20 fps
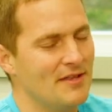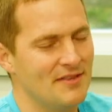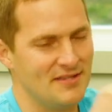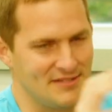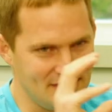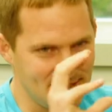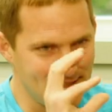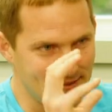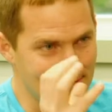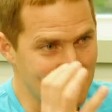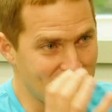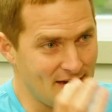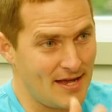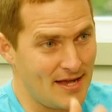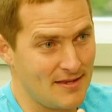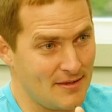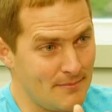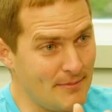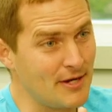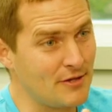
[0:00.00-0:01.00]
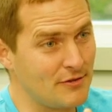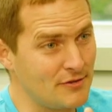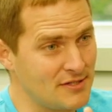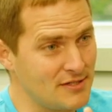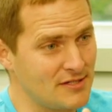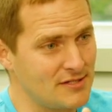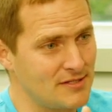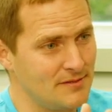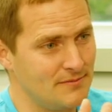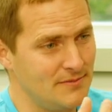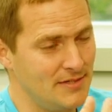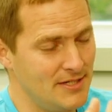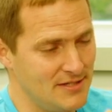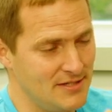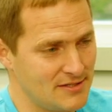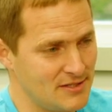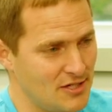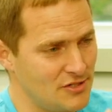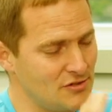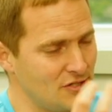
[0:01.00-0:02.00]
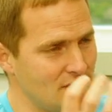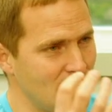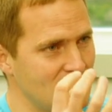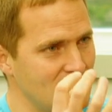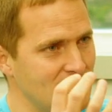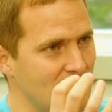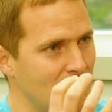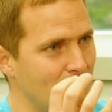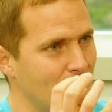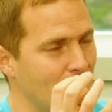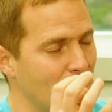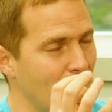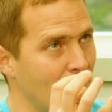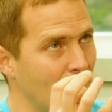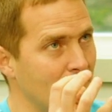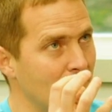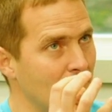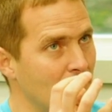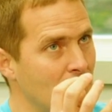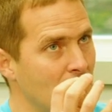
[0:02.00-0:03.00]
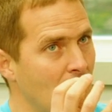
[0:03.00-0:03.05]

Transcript: The system is not the medical system in this country is not set up around